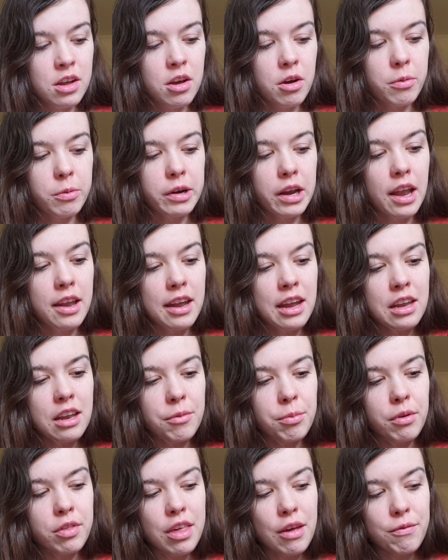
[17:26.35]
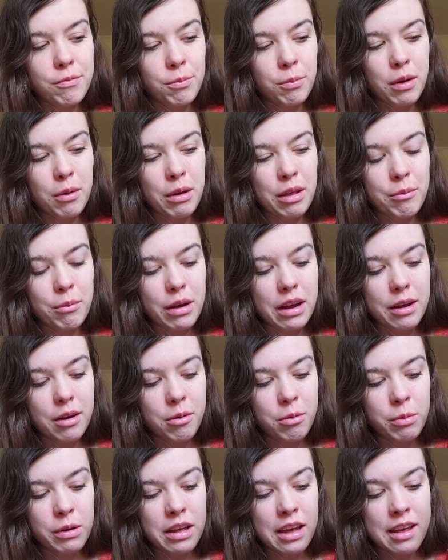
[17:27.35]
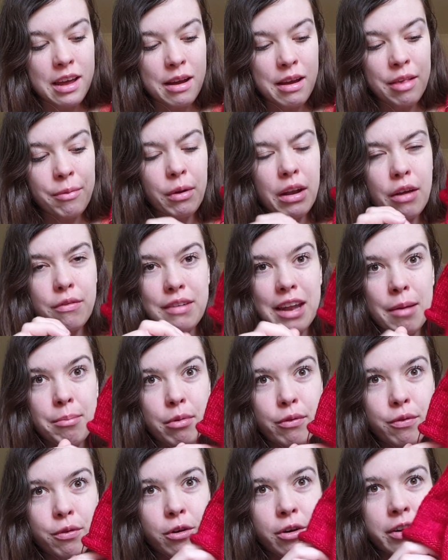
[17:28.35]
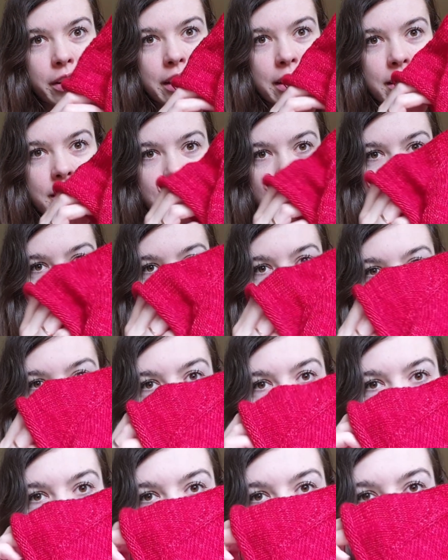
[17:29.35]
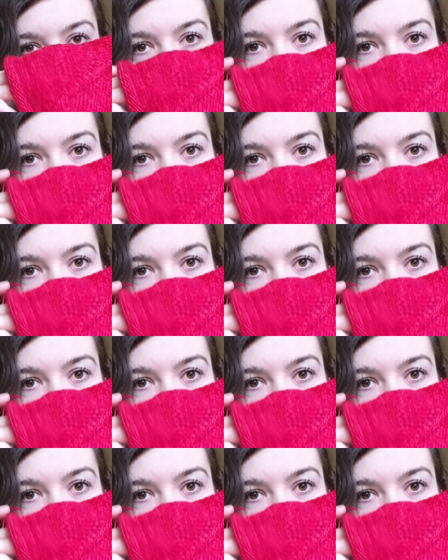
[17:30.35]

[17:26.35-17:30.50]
what I did is what I've done before is instead of just